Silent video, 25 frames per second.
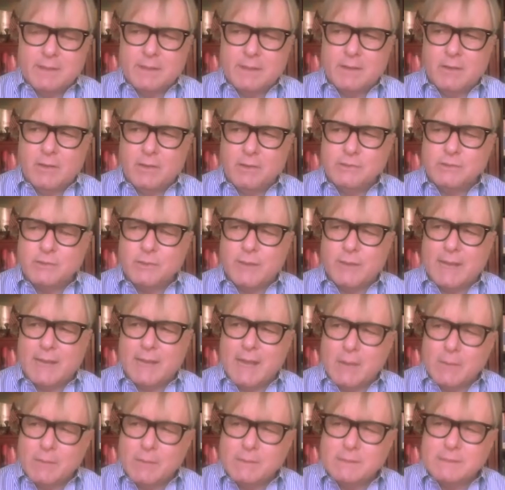also,
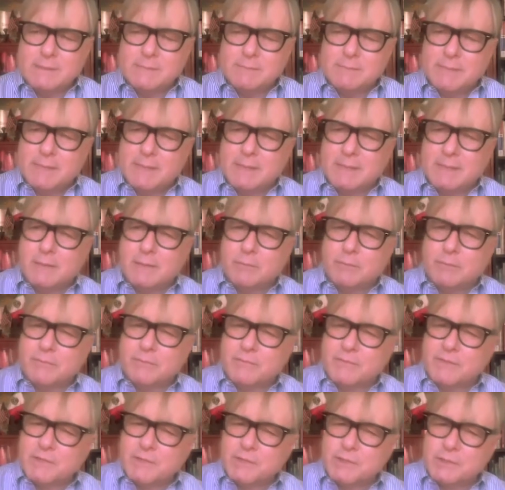how has the medical
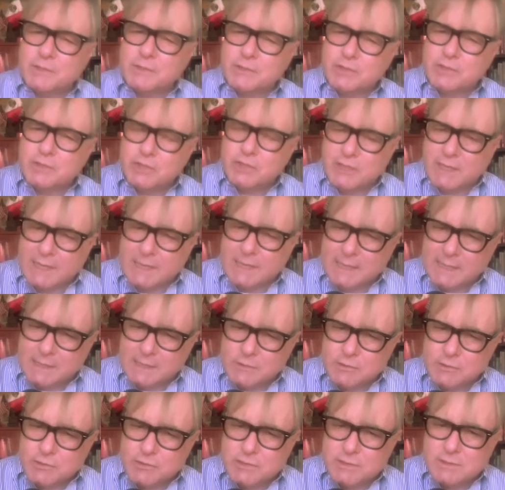profession
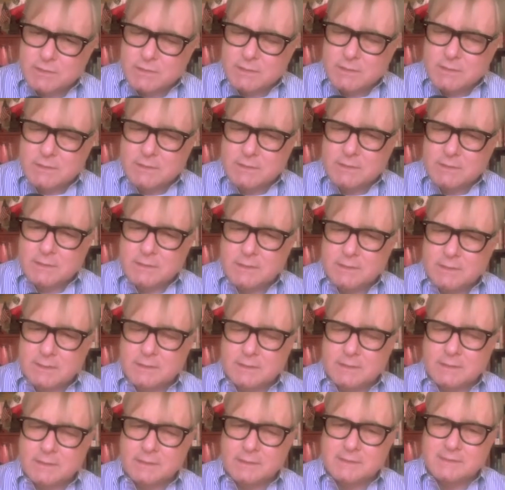changed
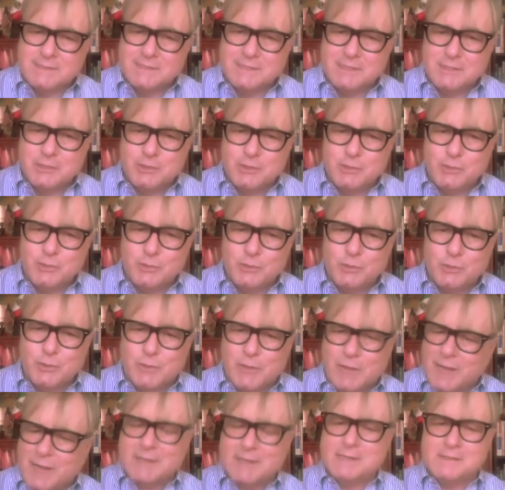since you
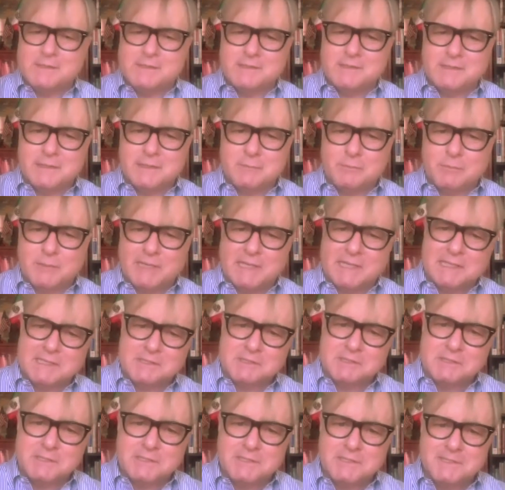got into the
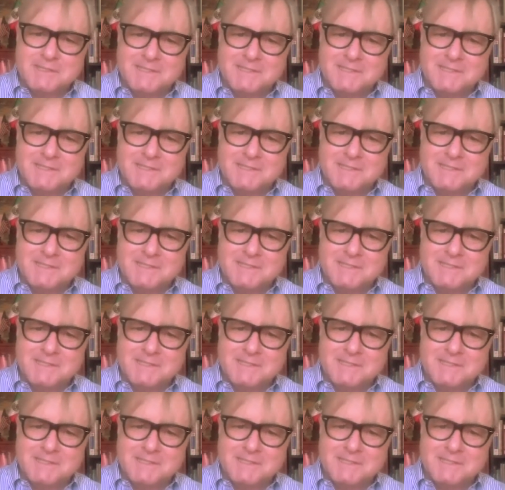biz?